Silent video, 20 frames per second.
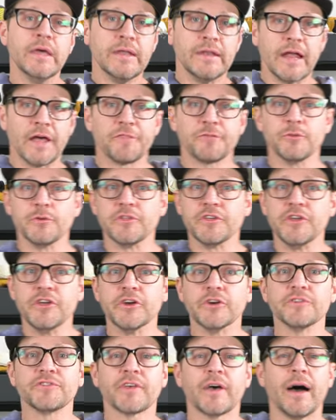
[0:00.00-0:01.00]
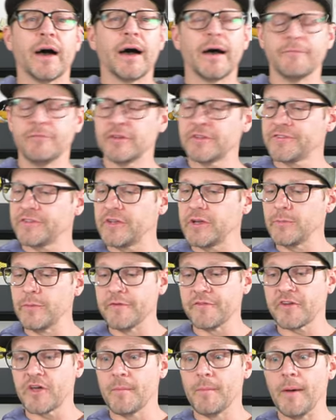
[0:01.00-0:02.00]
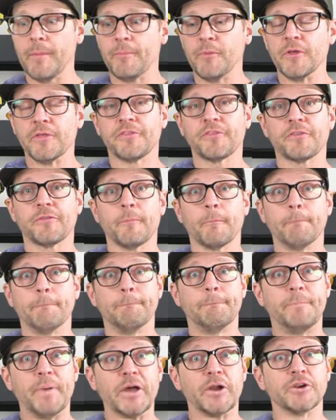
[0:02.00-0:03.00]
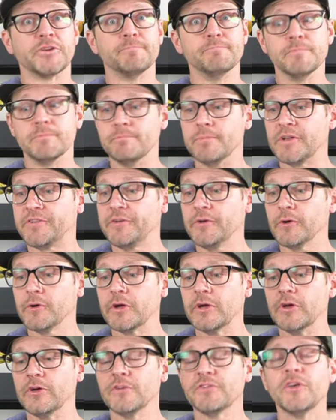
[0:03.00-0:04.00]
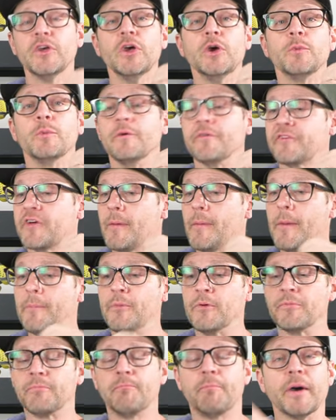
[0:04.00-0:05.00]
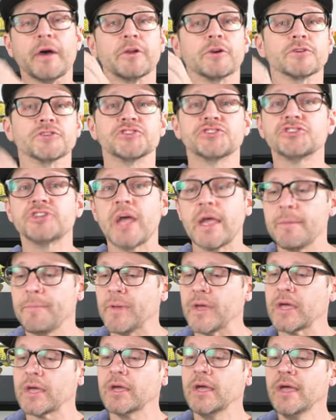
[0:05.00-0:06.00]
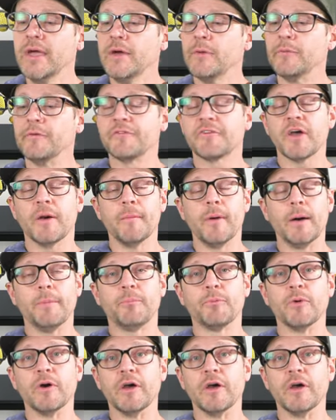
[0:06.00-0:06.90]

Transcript: Now, through the years, obviously, we've come up with better materials, we've come up with better shaping, we've come up